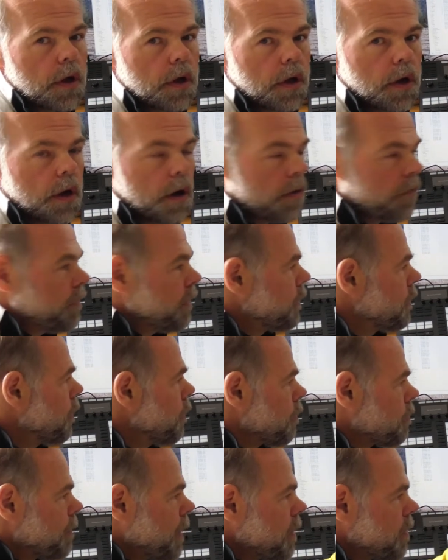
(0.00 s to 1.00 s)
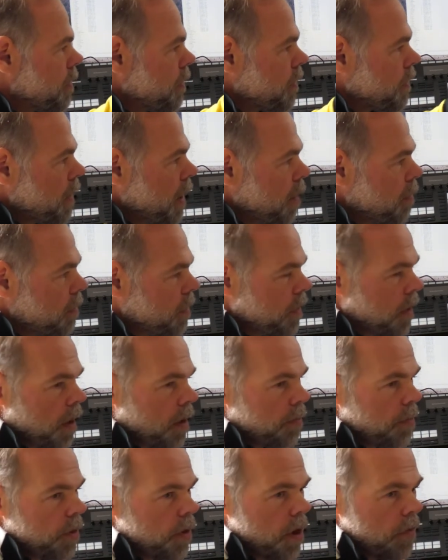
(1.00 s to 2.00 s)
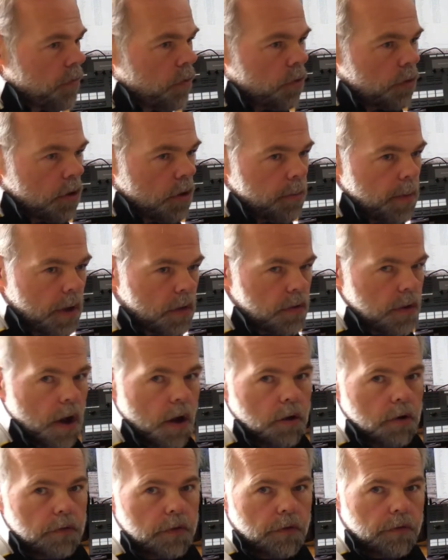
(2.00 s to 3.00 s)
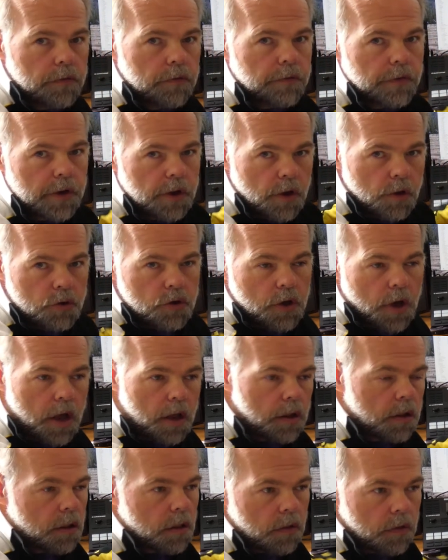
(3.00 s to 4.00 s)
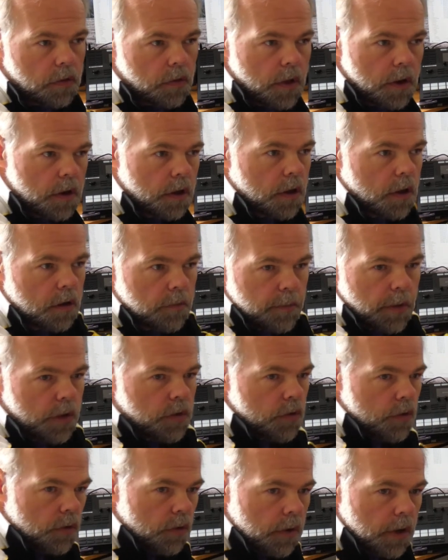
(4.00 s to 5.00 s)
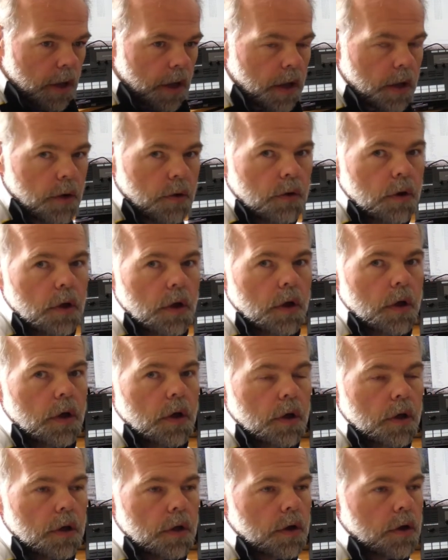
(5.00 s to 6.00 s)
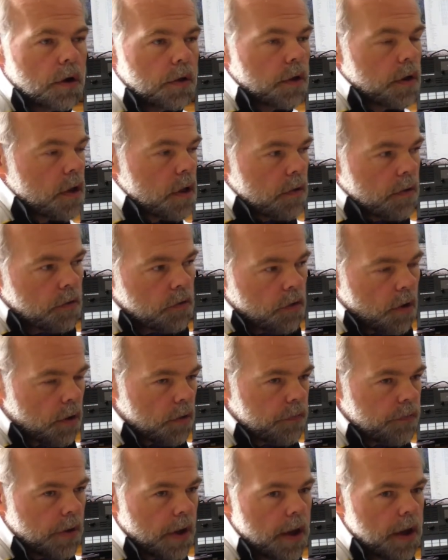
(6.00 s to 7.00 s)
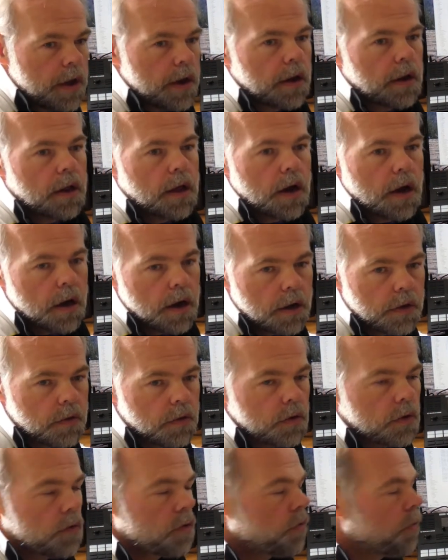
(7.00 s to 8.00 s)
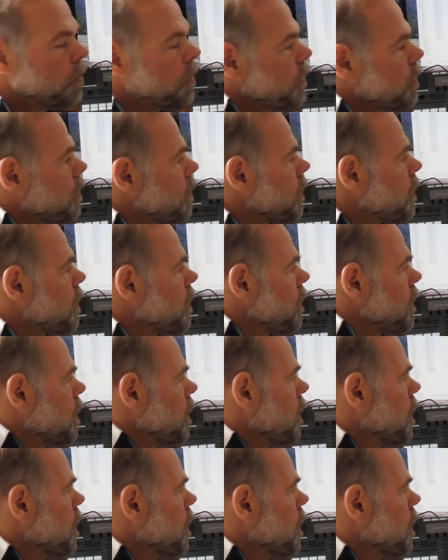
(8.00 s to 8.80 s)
Video is basically the same thing, but you have audio mixed down of different video channels, and then you kind of mix it all down, and then you crossfade and cut and do all these other